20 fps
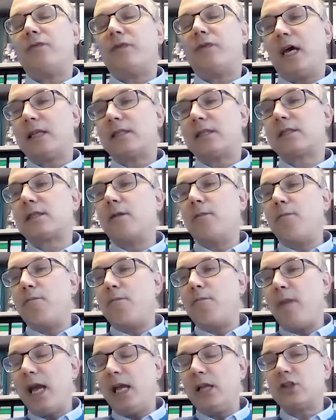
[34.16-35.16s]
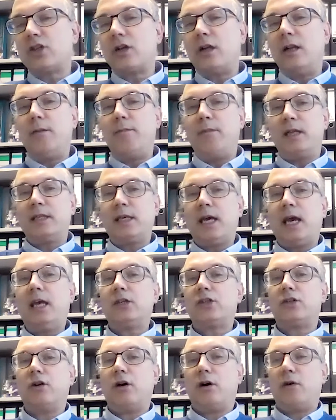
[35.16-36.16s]
that's the major
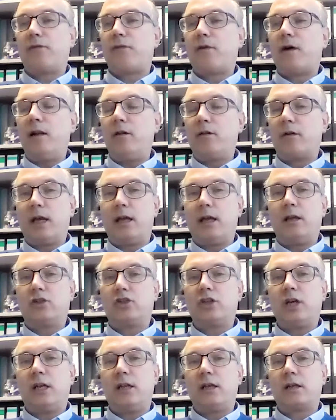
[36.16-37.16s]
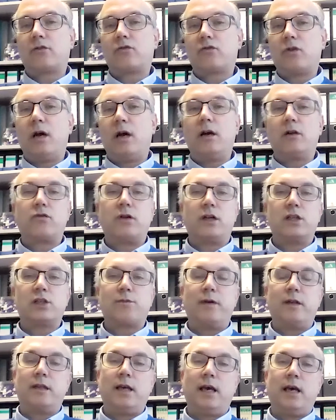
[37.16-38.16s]
limitation of allogenic
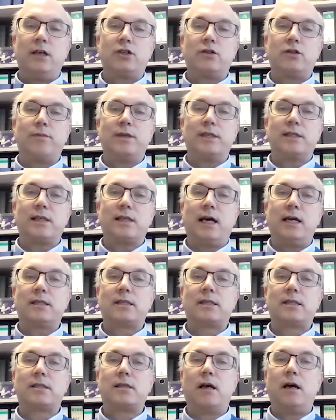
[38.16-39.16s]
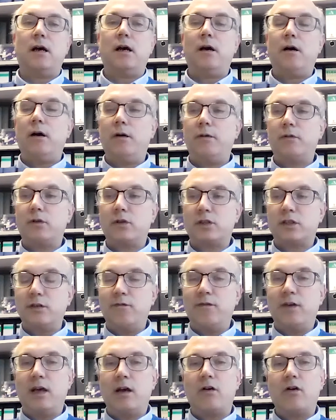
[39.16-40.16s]
transplantation besides
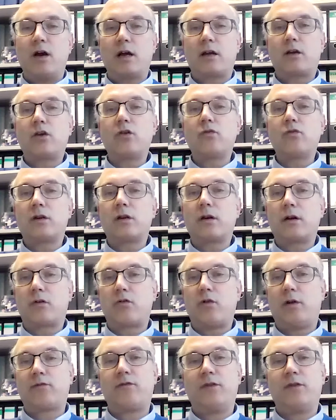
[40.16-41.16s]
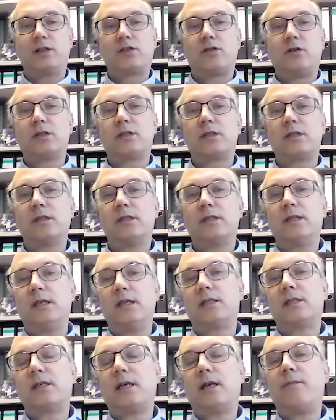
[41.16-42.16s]
severe acute graft-versus-host
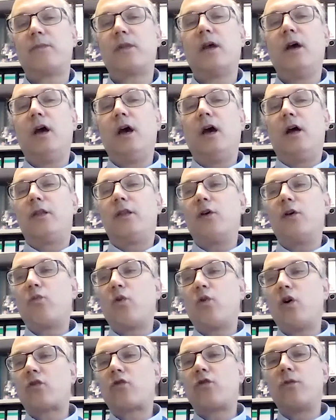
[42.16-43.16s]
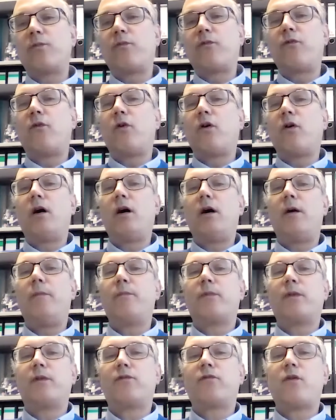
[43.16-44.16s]
disease. And the Workgroup
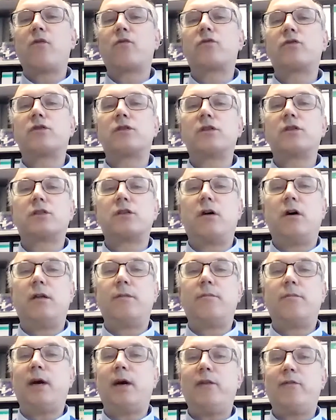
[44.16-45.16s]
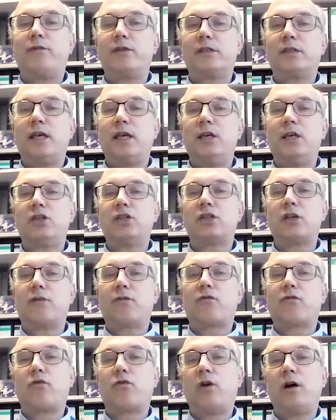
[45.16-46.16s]
4 focuses on manifestations
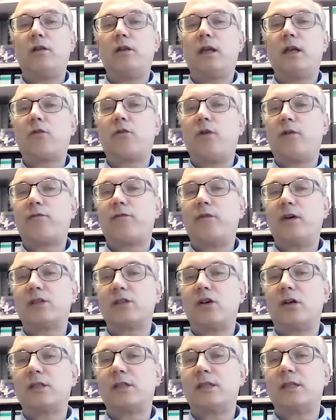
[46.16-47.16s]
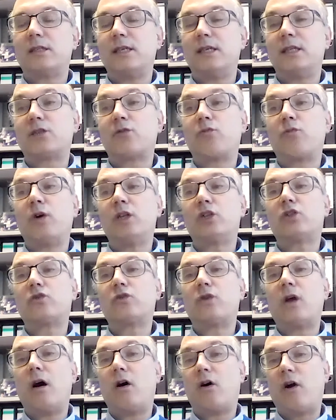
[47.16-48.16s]
of chronic graft-versus-host disease
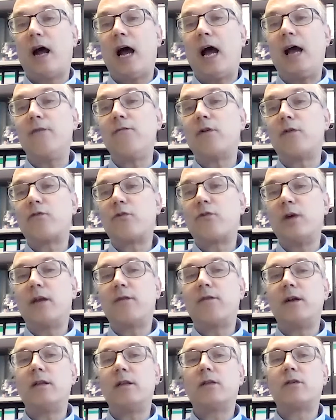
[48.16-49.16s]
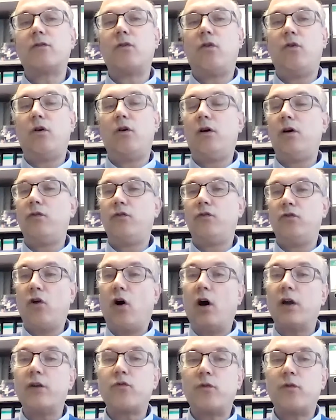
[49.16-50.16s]
which are either frequent or
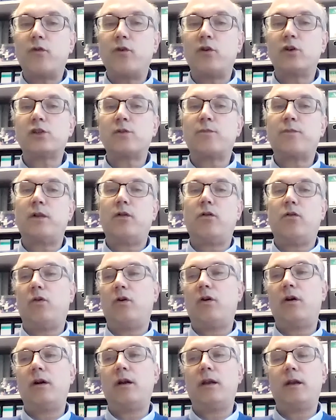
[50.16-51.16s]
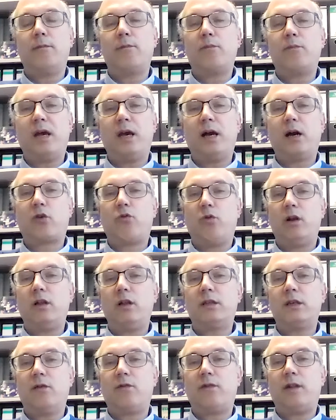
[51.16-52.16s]
non-reversible or impair
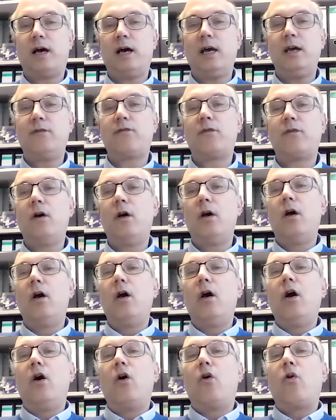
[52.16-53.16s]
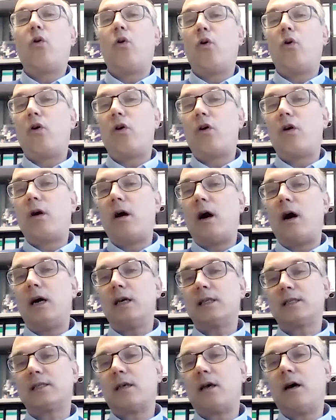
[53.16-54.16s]
quality of life, or
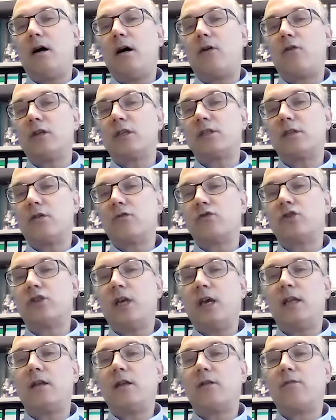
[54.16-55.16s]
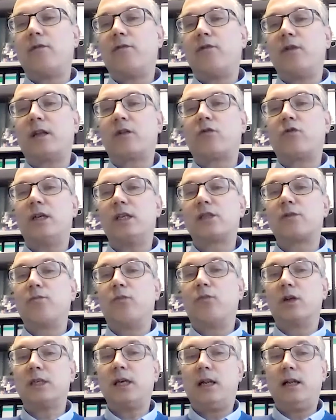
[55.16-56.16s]
are associated with increased
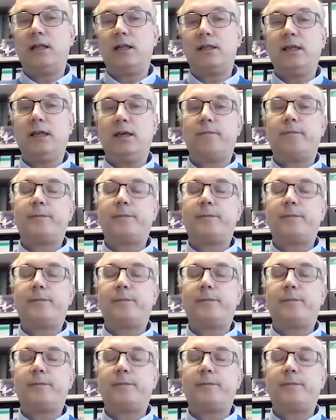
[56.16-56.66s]
mortality.